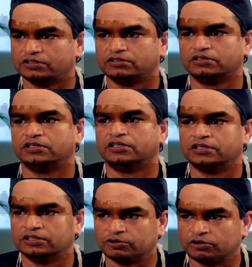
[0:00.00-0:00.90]

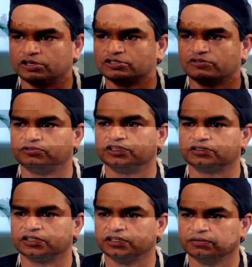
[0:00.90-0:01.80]
the cause of
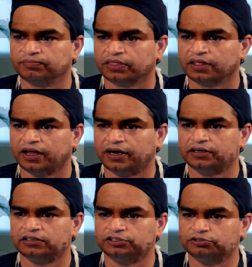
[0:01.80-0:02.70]
this thing,
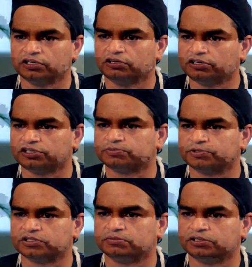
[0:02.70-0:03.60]
and you are not
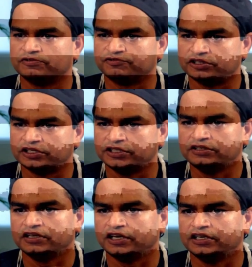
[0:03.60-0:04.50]
responsible for
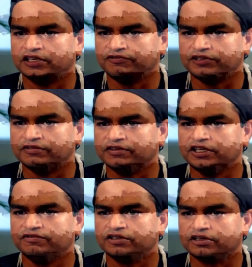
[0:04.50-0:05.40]
it. And if
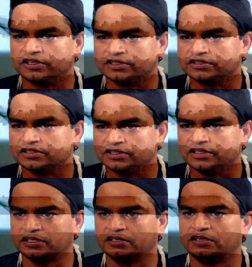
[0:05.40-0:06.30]
even if the causes are
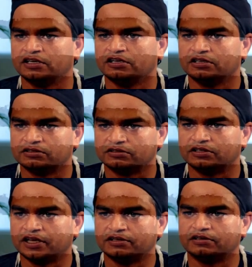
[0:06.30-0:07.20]
there,
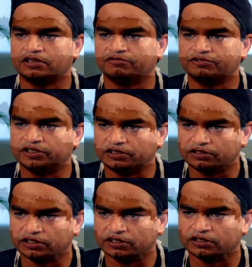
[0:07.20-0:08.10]
then if we
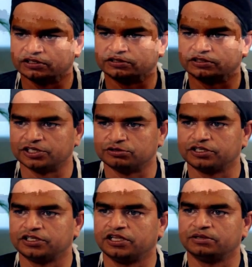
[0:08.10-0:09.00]

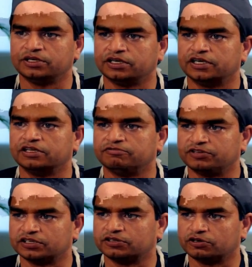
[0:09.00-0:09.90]
educate them
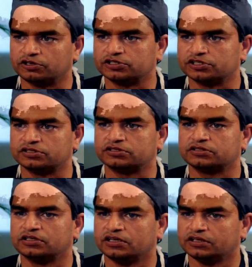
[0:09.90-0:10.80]
regarding what are the
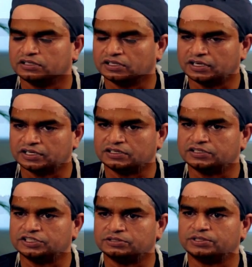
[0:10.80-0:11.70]
causes, they get
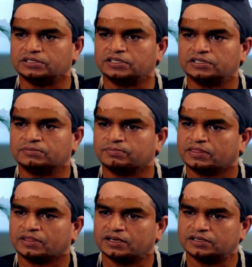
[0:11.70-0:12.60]
the treatment done.
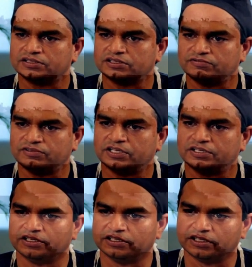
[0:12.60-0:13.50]
And if
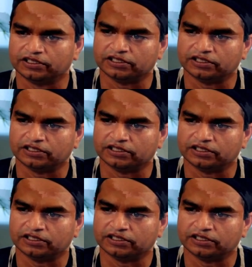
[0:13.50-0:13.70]
the